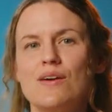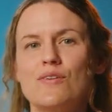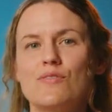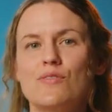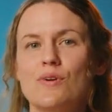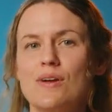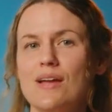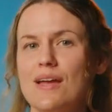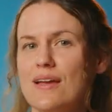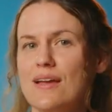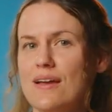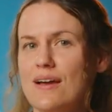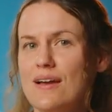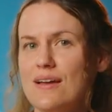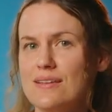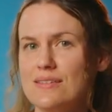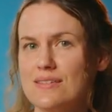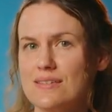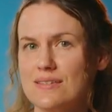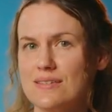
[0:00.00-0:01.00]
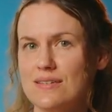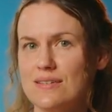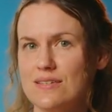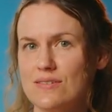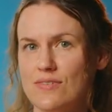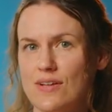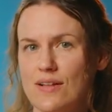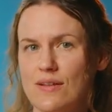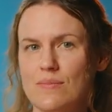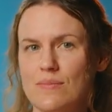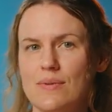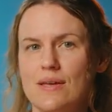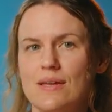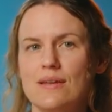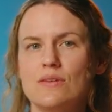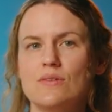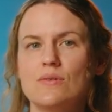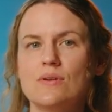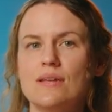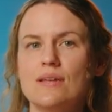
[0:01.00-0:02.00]
For AI-assisted
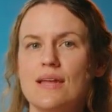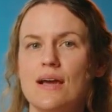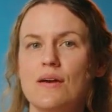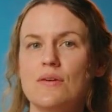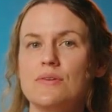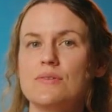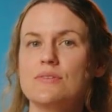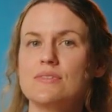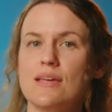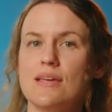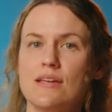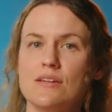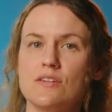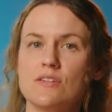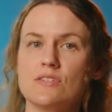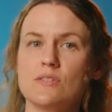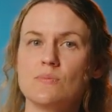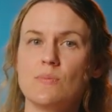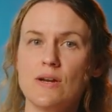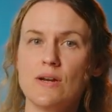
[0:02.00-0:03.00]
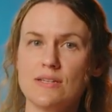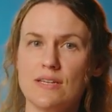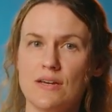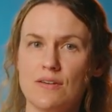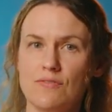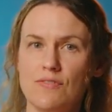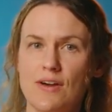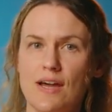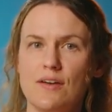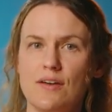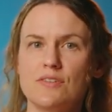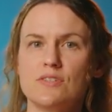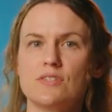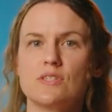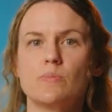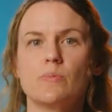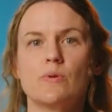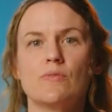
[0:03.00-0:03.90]
development, you can now use agents' markdown files to